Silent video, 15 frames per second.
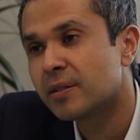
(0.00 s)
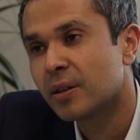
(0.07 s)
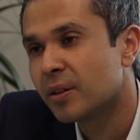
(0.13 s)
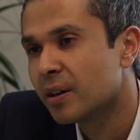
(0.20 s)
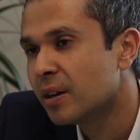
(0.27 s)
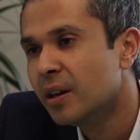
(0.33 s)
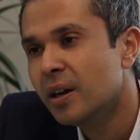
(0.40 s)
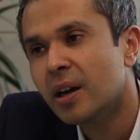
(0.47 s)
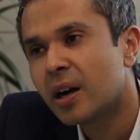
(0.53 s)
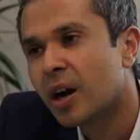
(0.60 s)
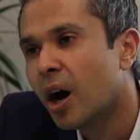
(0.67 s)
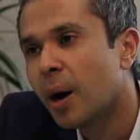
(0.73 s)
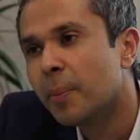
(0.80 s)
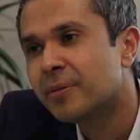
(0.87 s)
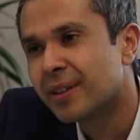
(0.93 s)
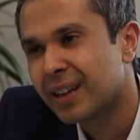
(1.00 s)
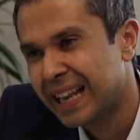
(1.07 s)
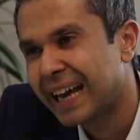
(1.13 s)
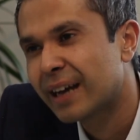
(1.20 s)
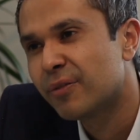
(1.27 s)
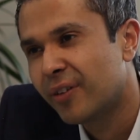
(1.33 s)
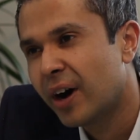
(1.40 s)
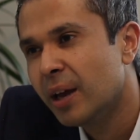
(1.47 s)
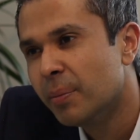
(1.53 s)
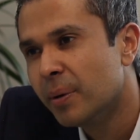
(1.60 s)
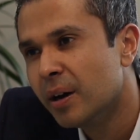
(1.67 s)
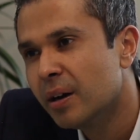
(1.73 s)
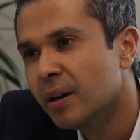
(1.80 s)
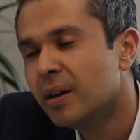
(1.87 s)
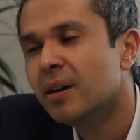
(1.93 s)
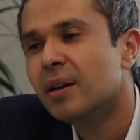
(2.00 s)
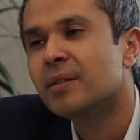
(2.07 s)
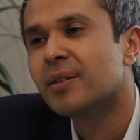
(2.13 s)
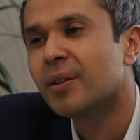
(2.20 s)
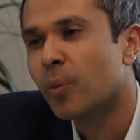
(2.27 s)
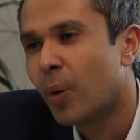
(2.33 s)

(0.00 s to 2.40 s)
so the carbs that lack fiber, so the